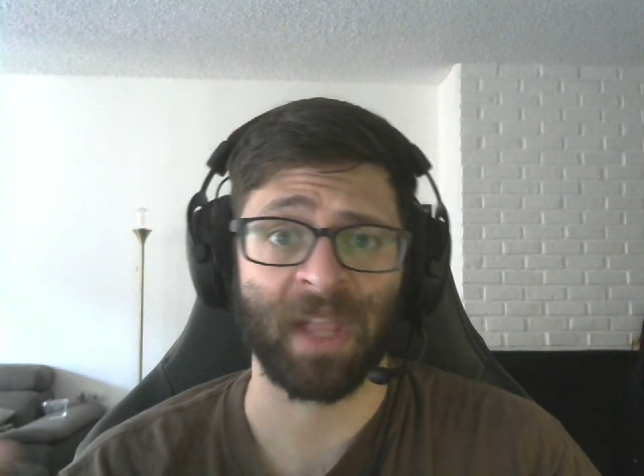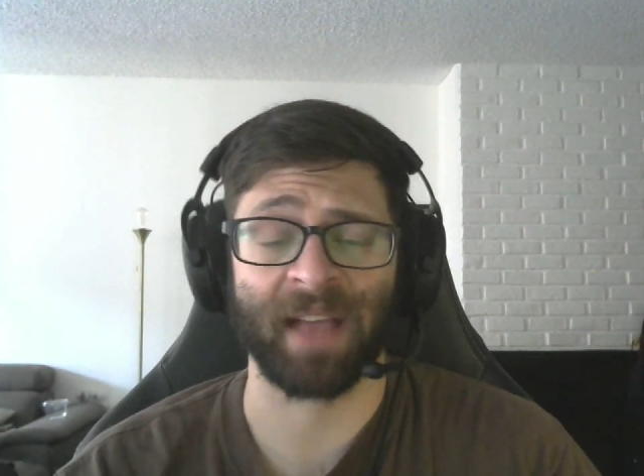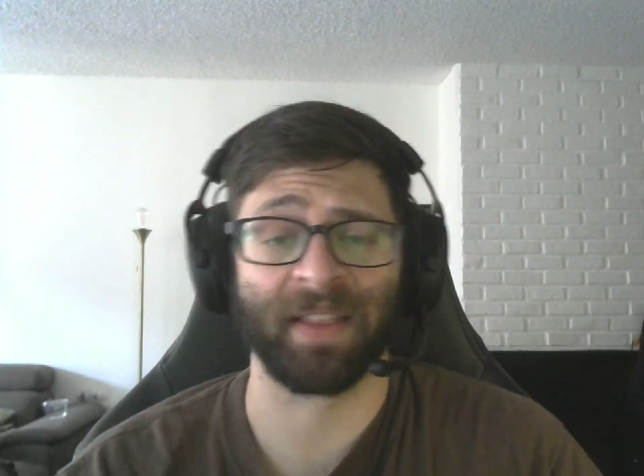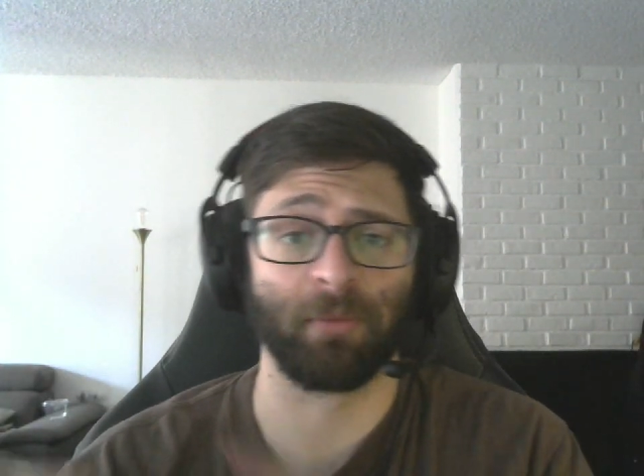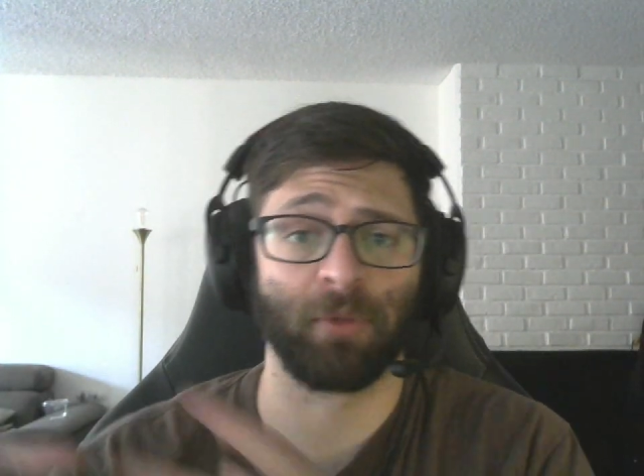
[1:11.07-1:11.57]

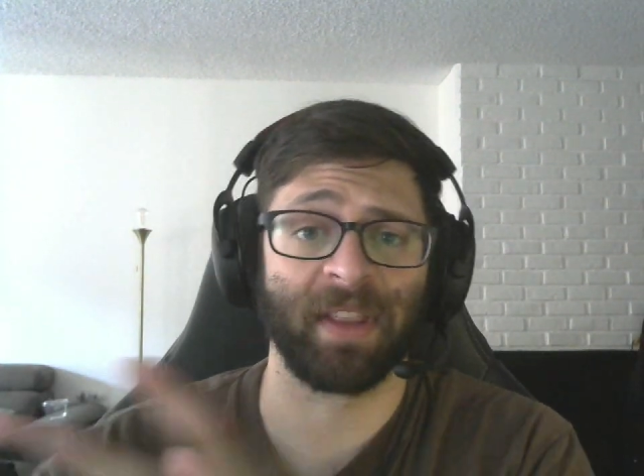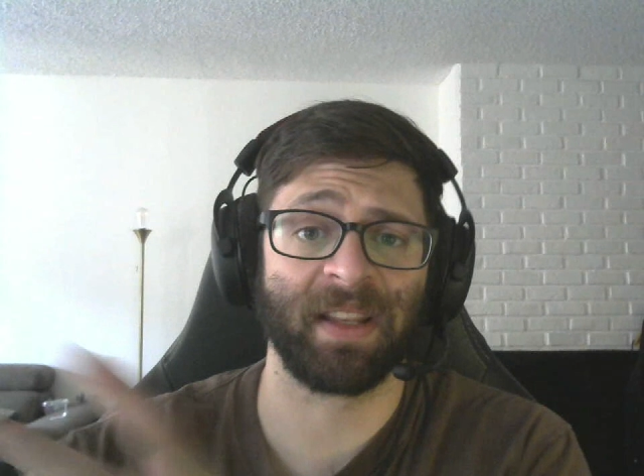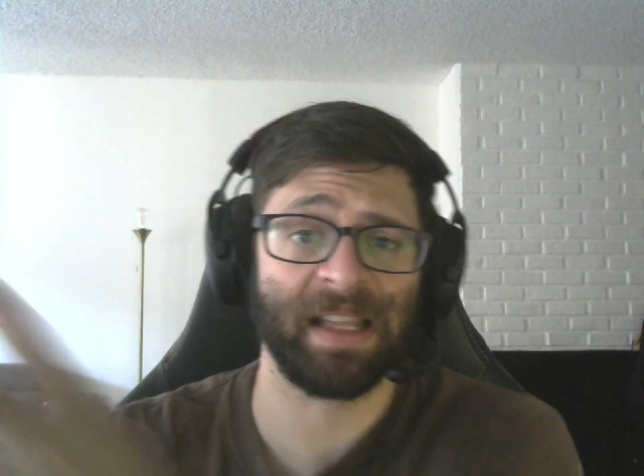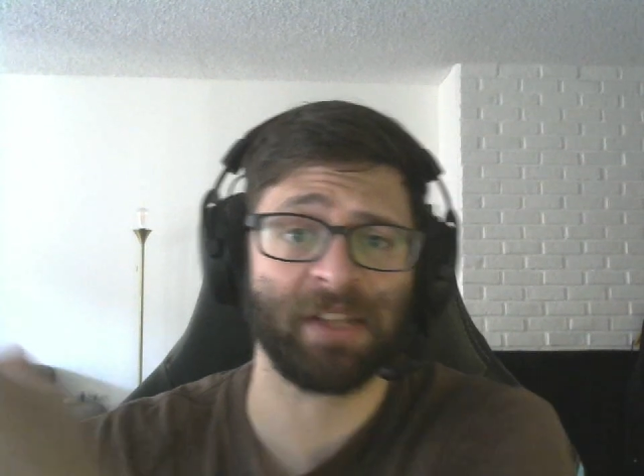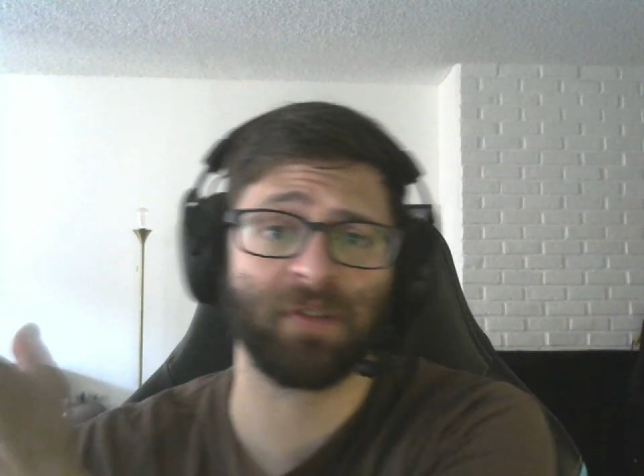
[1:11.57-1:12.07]
and then
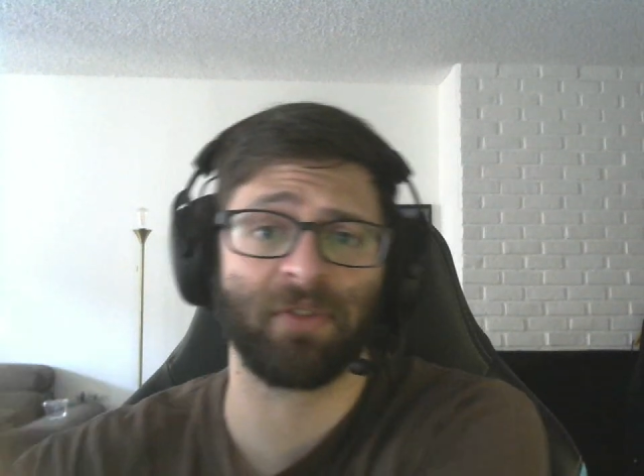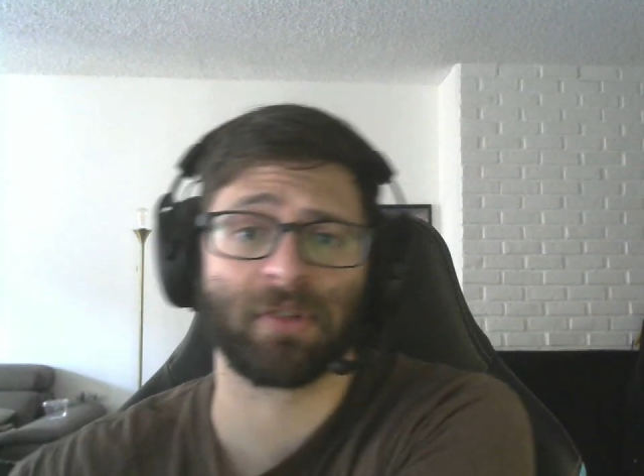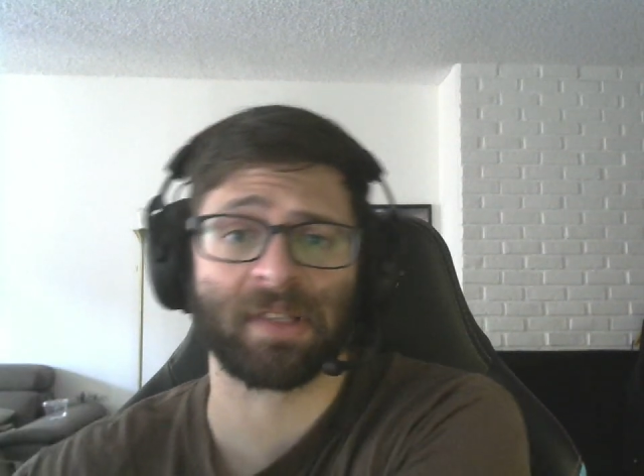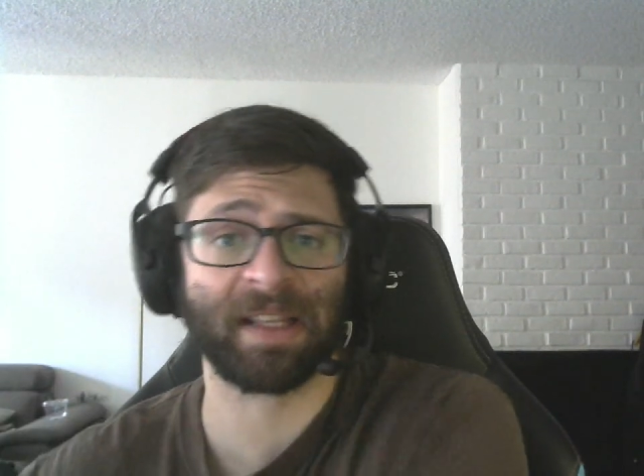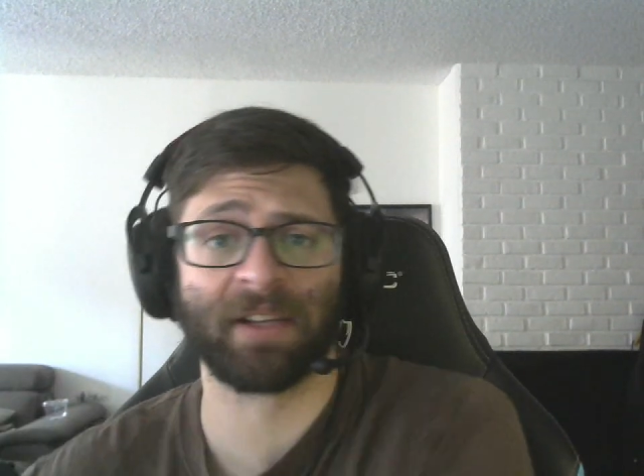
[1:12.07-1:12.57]
within each of
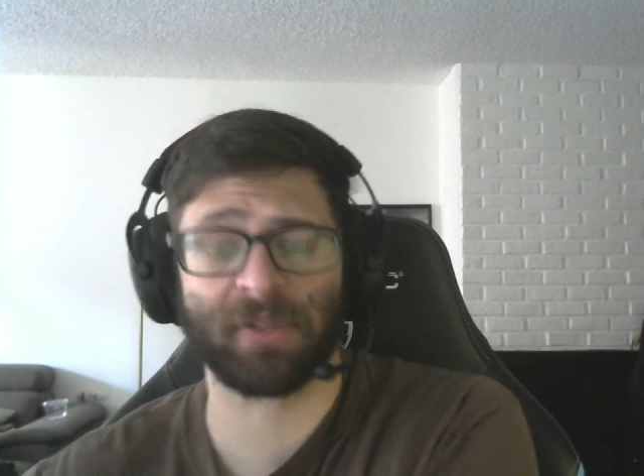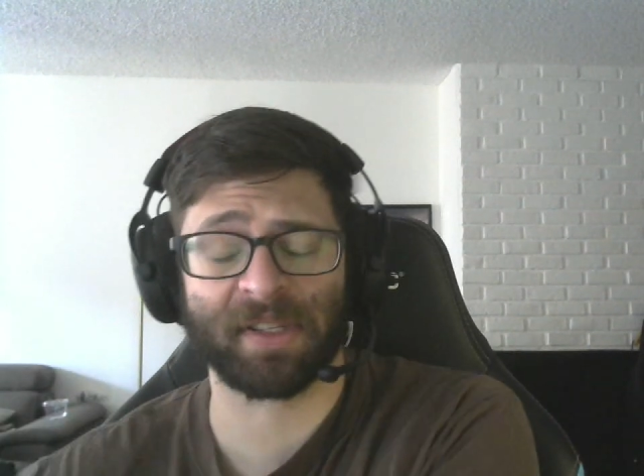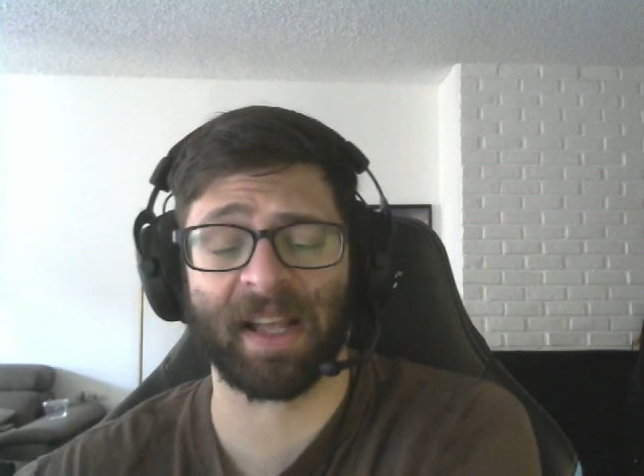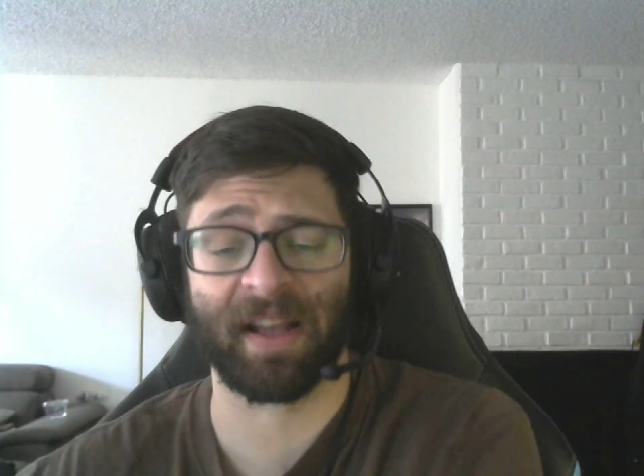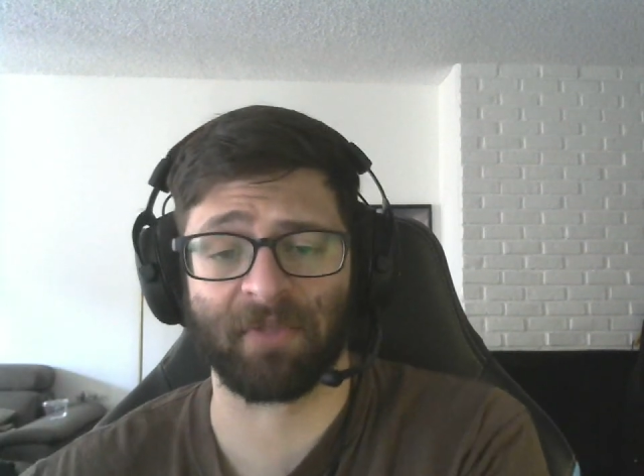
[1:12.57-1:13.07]
those leaders,
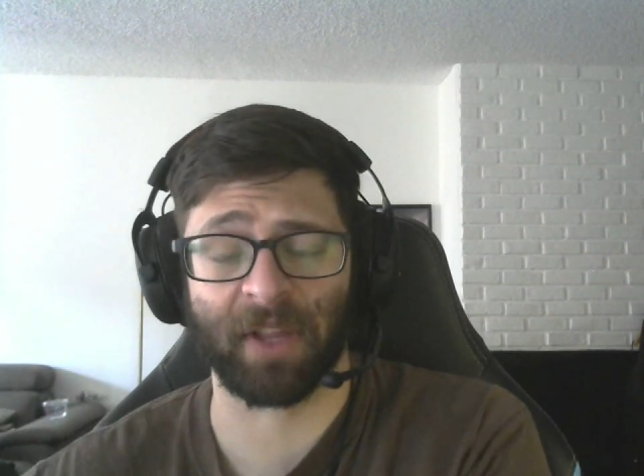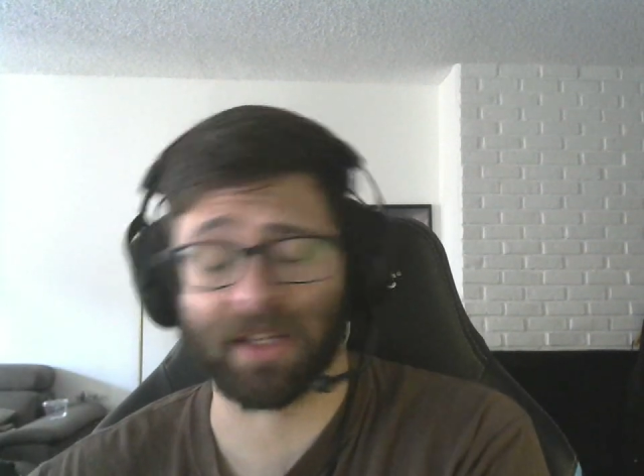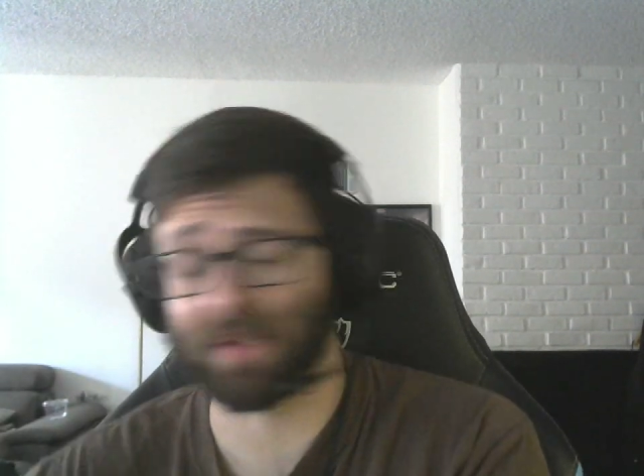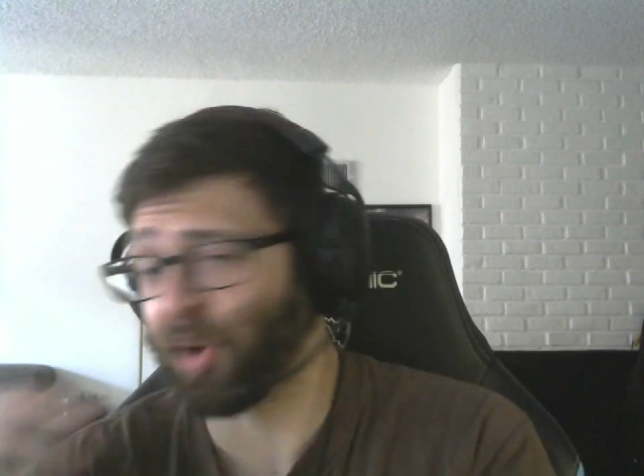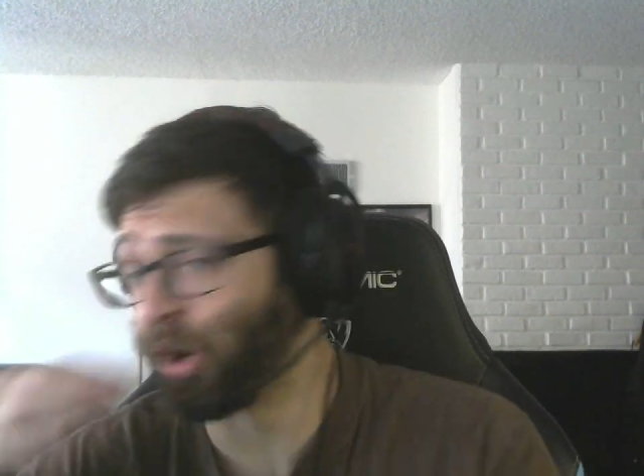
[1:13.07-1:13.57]
they have like
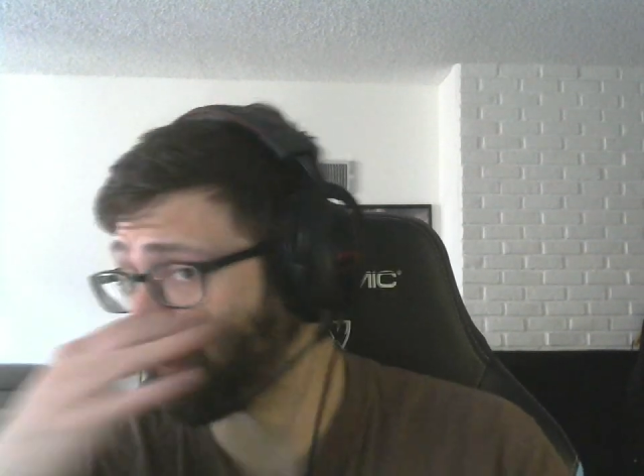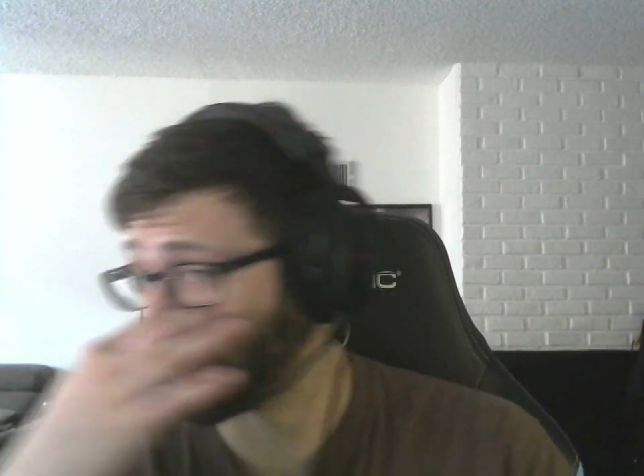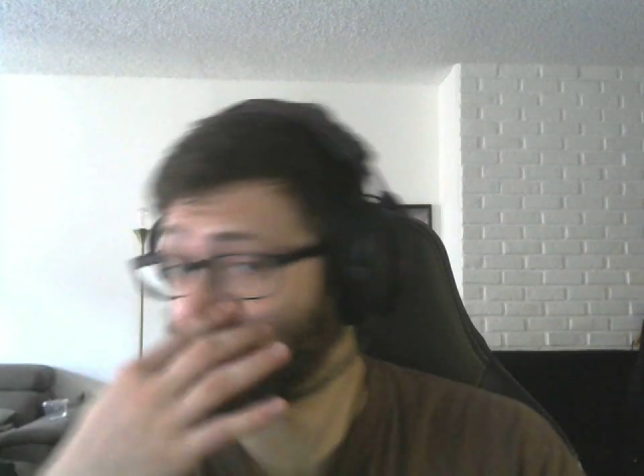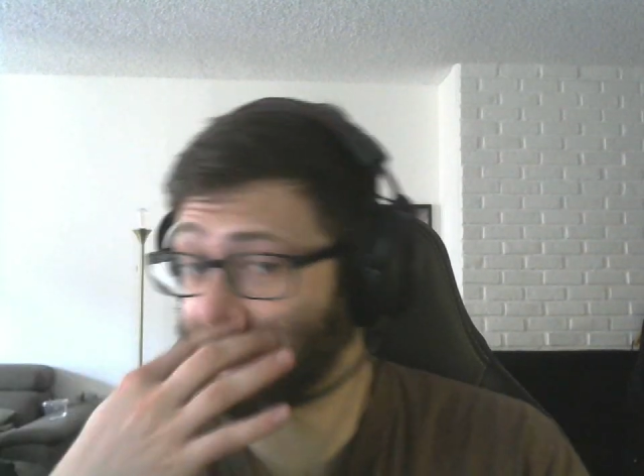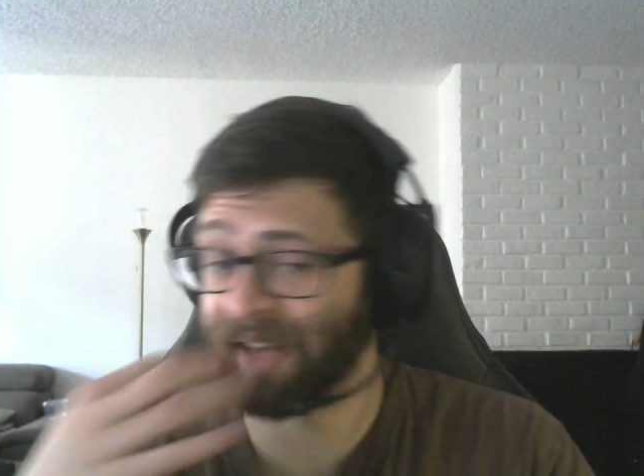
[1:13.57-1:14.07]
departments
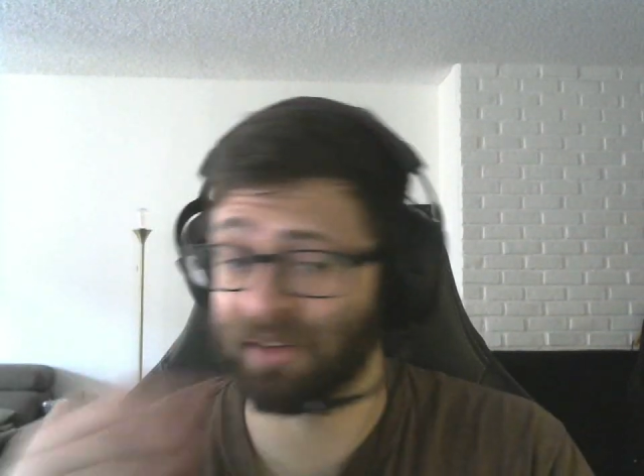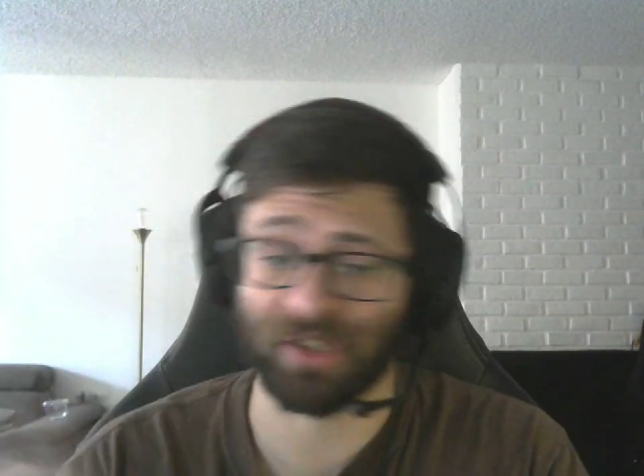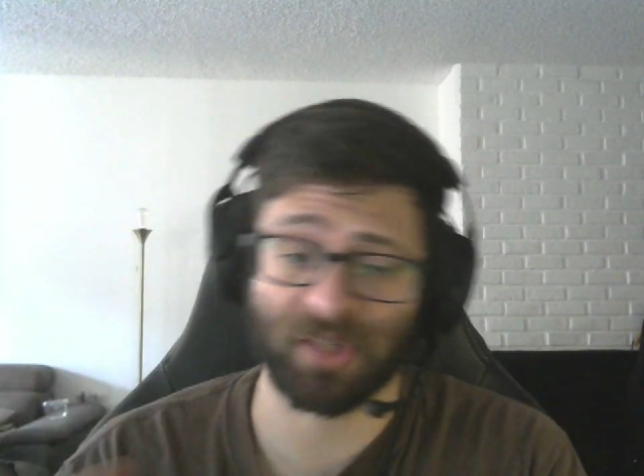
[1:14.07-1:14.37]
that handle